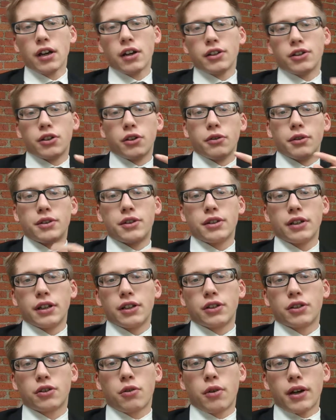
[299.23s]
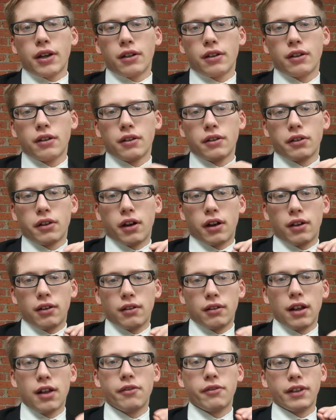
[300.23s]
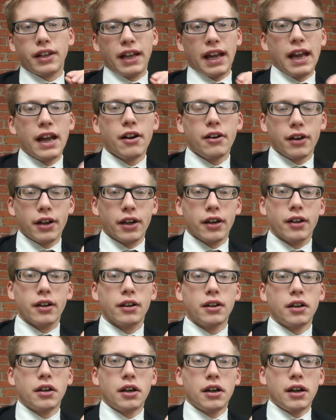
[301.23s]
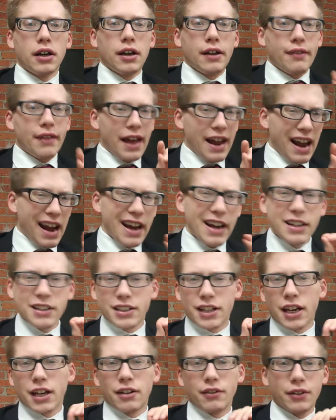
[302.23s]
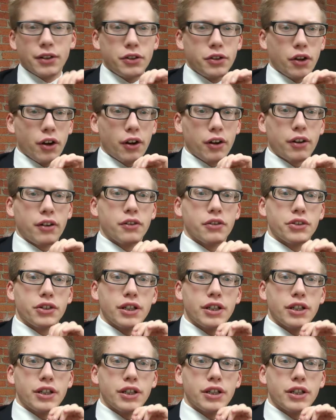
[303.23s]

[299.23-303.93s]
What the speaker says: so it's quite a lovely area that hides kind of a darker